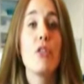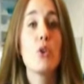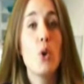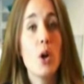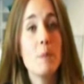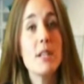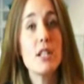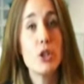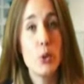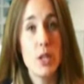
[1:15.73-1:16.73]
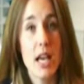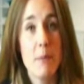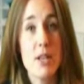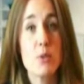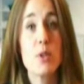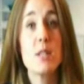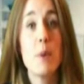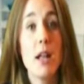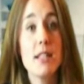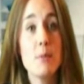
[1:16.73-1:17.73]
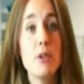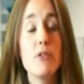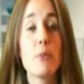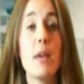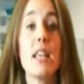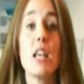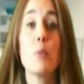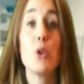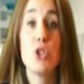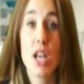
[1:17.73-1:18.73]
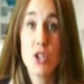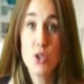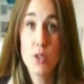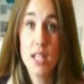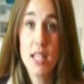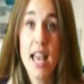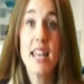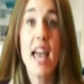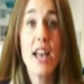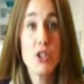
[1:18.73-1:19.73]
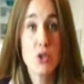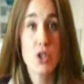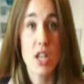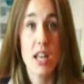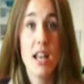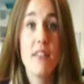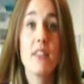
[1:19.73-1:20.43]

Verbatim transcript: The corpus luteum is responsible for making progesterone and estrogen